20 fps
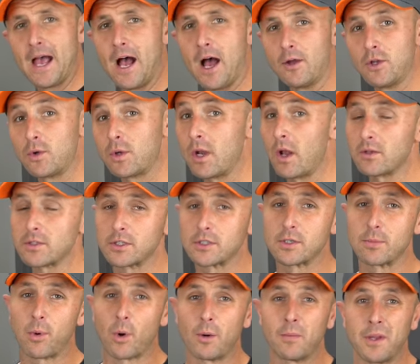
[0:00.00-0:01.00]
Uh, you can also
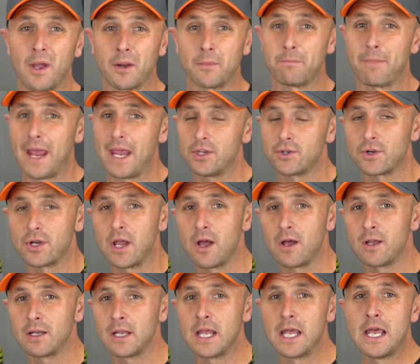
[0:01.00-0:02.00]
support me on
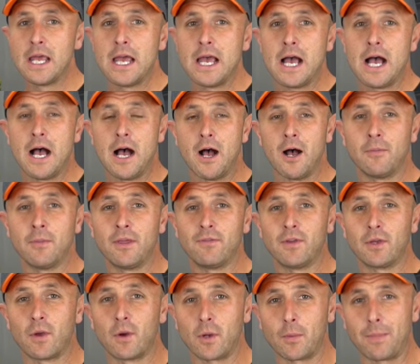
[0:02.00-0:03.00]
Patreon. Um, if
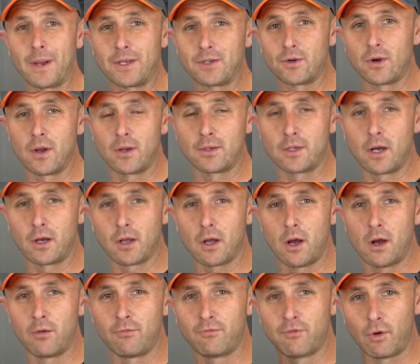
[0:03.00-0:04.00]
you go to patreon dot
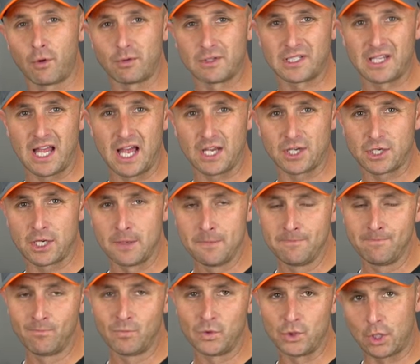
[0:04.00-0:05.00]
com forward slash
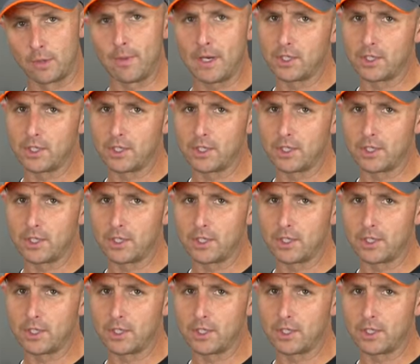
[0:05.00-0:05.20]
Dirt